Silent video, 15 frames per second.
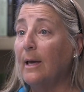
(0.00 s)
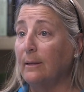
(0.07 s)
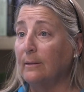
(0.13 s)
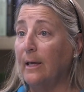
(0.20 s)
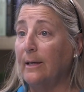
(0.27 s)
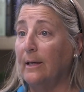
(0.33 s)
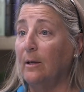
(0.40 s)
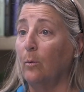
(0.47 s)

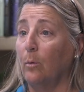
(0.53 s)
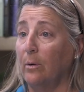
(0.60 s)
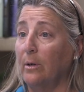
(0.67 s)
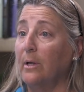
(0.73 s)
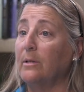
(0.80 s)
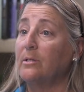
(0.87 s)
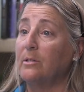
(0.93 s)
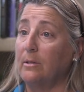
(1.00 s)
lighting
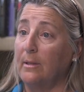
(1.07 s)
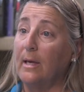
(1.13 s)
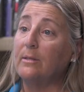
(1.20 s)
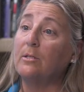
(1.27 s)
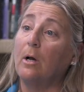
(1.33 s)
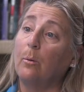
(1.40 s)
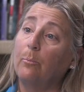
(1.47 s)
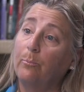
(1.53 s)
ordinance. So
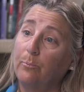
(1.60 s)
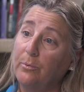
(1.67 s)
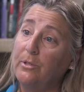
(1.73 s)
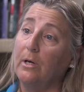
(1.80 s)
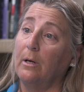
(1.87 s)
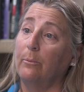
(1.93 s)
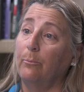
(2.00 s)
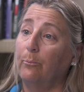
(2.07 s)
that's all
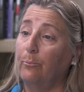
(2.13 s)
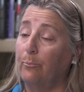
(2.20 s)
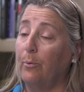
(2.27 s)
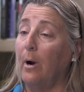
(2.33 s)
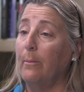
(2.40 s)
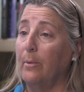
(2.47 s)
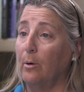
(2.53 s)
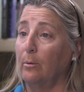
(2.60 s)
done
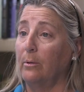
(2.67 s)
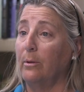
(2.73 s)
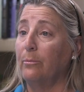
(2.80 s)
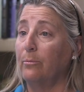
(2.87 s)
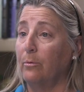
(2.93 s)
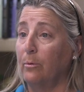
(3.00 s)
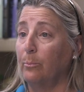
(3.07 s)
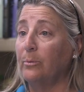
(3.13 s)
primarily
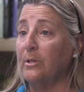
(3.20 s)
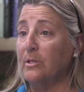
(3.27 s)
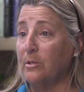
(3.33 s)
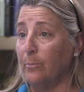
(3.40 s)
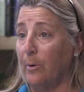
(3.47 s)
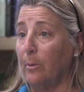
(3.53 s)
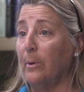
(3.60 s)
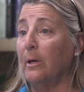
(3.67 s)
through the police
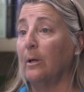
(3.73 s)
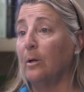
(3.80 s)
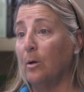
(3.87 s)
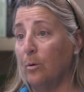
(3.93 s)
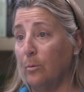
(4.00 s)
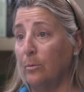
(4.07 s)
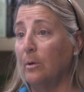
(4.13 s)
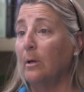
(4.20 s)
department and
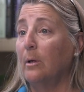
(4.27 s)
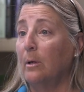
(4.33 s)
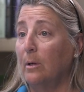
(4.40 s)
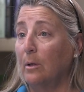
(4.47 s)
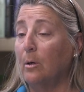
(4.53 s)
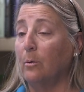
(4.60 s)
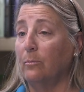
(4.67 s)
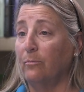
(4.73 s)
code
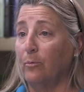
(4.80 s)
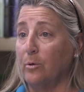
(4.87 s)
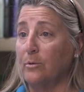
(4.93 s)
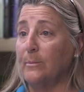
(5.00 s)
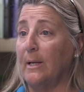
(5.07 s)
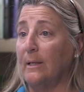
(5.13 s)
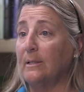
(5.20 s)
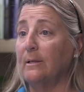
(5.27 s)

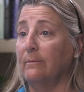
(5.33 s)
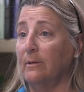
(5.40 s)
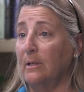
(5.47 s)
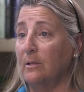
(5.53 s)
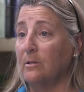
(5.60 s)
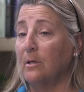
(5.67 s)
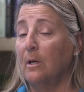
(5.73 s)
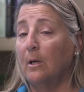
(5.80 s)
enforcement
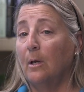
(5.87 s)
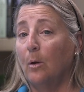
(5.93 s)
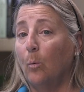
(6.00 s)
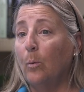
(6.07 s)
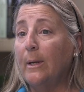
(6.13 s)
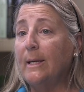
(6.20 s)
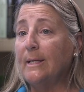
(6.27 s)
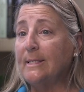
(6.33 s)
activities.
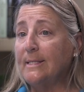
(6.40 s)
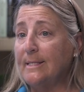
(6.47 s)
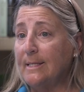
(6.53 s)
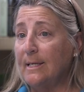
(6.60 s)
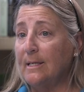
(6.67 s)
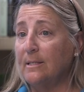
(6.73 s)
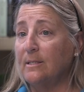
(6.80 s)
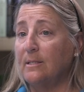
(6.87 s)
We
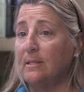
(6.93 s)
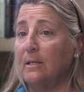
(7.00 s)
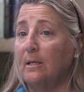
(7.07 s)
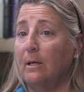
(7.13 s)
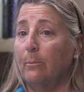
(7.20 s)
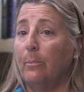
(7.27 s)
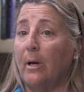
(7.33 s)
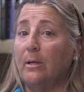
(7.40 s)
assist
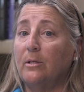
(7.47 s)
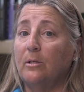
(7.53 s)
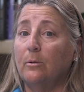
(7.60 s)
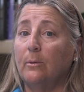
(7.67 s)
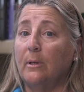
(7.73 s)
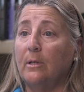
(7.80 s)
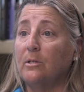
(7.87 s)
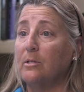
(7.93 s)
by
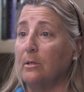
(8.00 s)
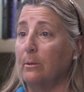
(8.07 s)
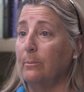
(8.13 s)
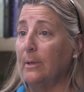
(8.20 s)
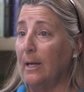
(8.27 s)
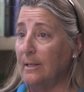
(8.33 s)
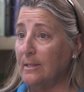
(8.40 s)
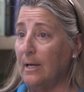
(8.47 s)
doing
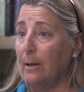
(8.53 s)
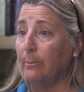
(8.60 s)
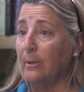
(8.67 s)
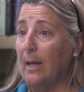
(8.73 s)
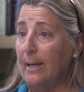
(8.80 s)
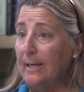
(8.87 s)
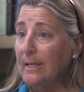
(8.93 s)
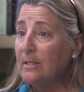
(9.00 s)
some nighttime
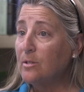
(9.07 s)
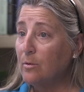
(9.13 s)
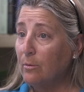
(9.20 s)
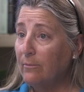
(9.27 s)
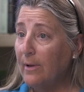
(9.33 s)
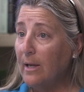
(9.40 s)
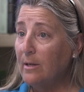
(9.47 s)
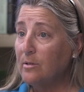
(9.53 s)
lighting
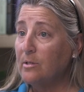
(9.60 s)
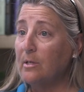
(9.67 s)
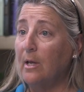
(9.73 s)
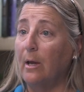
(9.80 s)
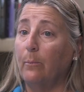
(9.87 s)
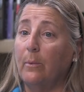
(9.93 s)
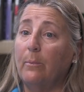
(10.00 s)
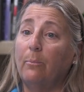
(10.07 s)
surveys,
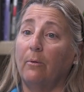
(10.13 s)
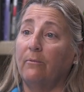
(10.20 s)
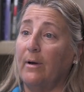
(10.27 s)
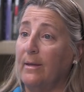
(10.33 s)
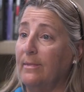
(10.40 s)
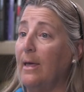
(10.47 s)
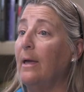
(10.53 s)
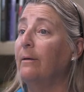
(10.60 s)
and we
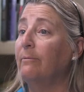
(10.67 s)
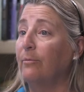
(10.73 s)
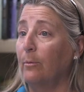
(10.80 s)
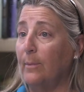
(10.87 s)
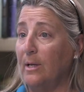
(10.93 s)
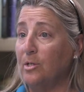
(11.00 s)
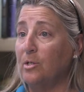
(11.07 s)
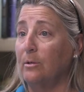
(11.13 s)
provide that
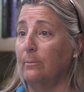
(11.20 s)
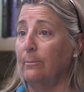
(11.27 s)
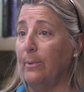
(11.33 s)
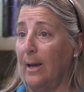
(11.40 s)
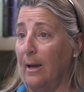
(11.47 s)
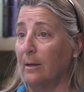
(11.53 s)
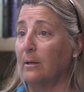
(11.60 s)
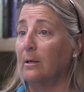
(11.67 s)
information
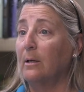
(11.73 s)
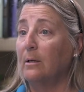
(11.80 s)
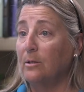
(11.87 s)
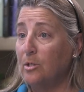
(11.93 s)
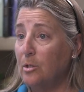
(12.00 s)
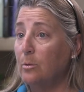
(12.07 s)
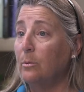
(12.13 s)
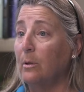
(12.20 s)
back
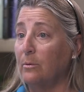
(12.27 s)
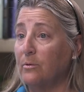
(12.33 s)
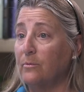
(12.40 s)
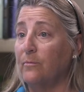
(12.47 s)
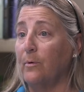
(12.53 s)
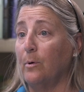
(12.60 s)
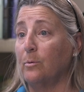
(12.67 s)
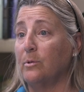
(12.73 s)
to those
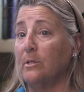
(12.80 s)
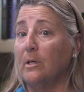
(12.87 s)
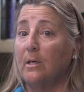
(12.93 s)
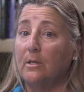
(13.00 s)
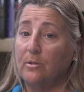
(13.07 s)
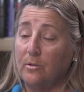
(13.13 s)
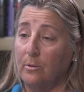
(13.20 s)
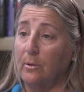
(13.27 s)
folks
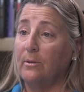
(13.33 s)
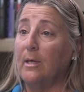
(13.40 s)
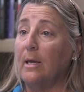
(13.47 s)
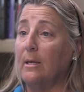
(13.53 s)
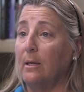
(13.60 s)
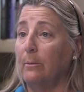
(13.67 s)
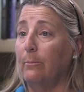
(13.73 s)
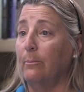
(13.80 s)
so that they
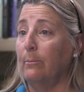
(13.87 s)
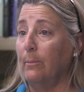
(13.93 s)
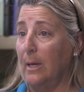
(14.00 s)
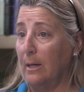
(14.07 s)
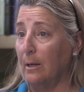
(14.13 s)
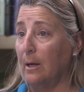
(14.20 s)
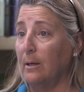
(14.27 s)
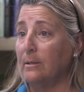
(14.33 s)
can
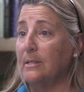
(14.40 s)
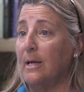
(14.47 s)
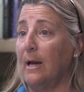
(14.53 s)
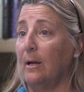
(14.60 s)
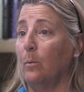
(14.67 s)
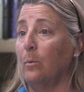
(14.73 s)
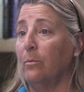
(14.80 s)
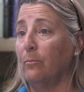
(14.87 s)
make
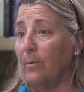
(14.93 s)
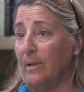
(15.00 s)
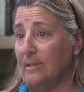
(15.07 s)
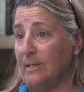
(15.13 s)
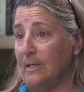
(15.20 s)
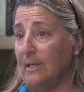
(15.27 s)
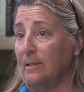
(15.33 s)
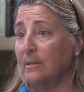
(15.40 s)
contact with
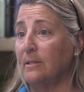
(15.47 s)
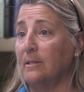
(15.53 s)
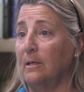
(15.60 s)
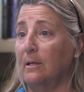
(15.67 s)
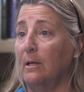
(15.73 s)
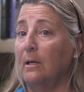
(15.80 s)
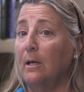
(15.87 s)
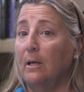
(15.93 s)
residents
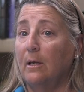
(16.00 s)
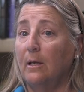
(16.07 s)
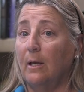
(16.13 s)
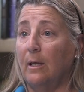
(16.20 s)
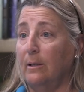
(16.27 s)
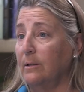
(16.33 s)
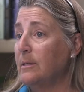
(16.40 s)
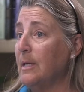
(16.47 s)
and
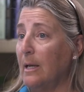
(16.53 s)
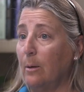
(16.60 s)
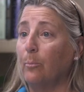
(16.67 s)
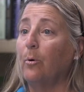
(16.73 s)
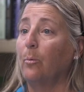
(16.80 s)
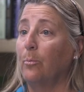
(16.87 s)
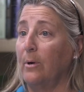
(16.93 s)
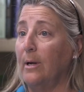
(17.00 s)
take
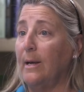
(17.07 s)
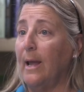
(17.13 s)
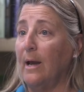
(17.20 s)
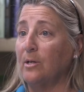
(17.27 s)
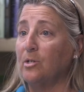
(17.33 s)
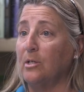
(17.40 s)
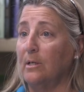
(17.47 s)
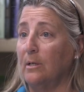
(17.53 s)
appropriate
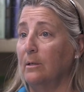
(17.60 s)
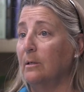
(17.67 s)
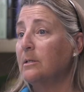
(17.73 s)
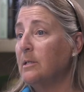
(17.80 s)
action